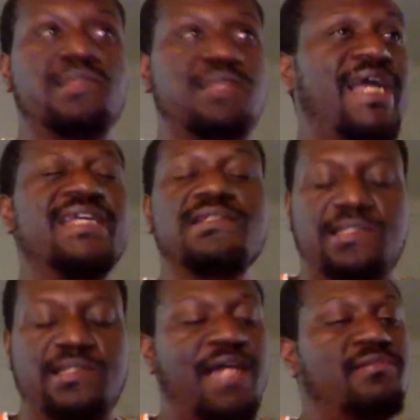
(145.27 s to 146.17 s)
I
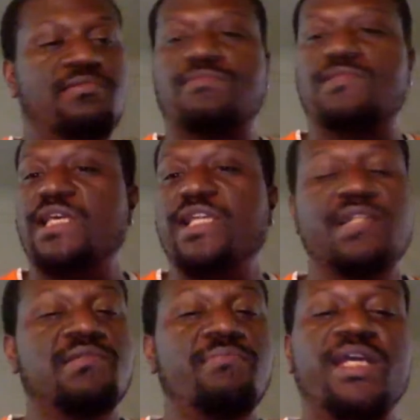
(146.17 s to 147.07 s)
said that
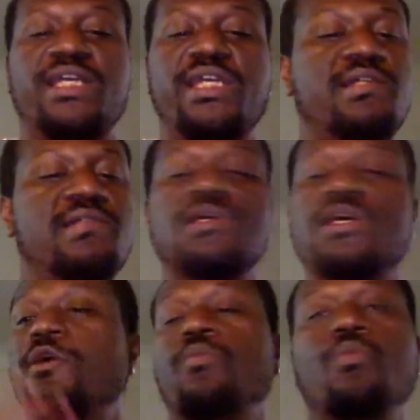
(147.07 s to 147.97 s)
to my kids.
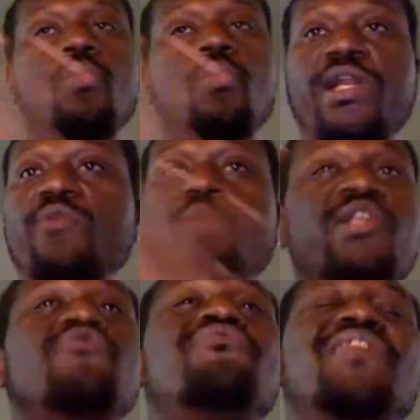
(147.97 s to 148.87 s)
When
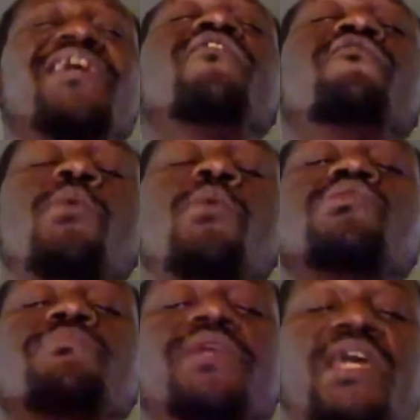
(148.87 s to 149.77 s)
you think of
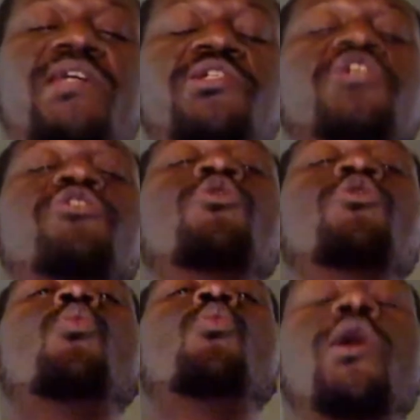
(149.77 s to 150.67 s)
multiplication,
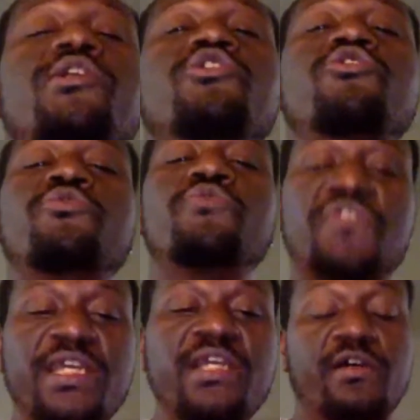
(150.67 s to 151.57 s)
what do you
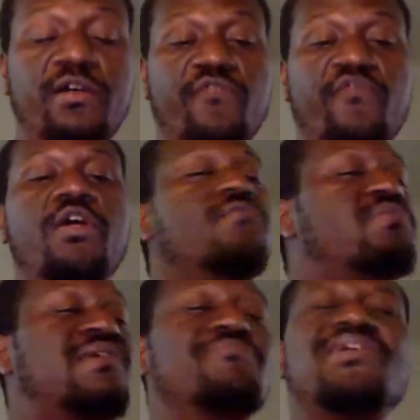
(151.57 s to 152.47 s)
think of?
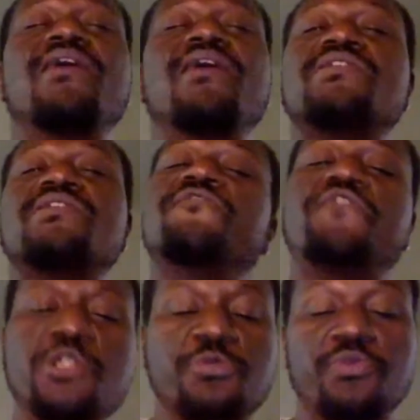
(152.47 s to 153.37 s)
Sometimes it's a
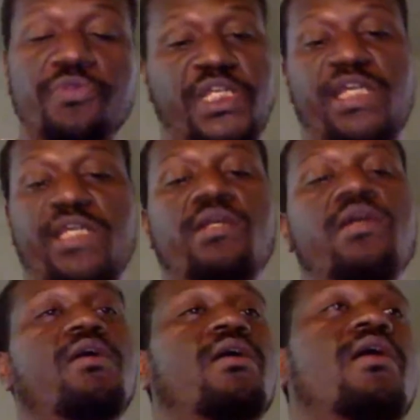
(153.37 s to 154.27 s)
visual thing.
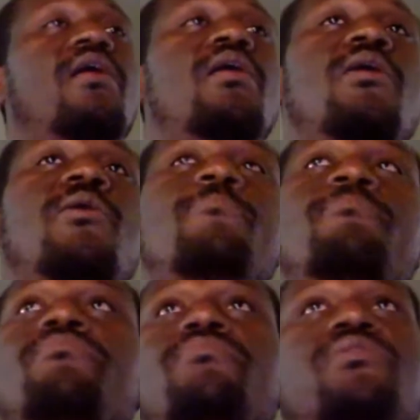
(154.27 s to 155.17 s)
Mm-hmm.
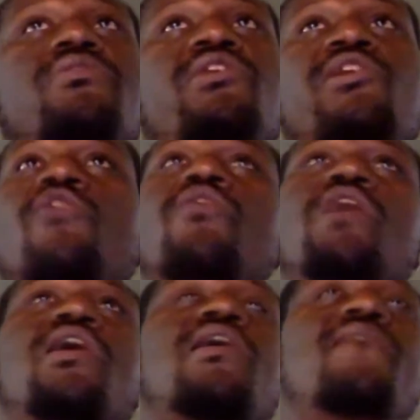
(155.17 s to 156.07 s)
You know,
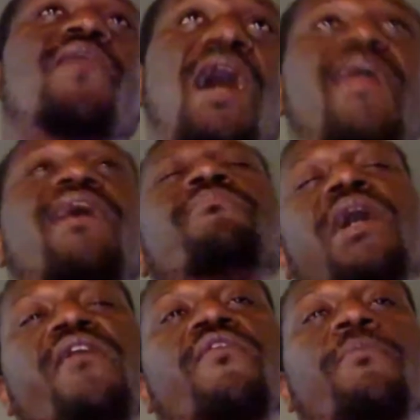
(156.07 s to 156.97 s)
I am
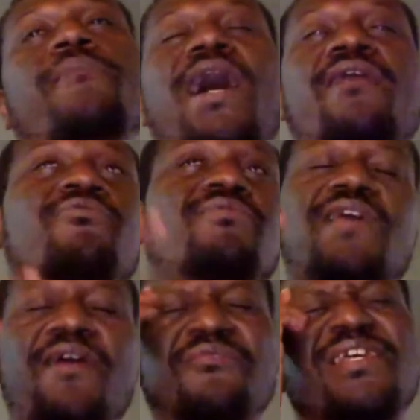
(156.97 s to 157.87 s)
kind of I
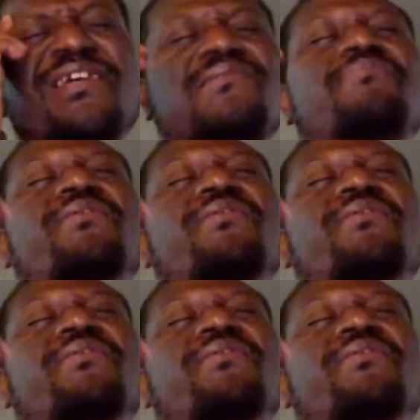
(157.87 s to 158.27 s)
don't think it's been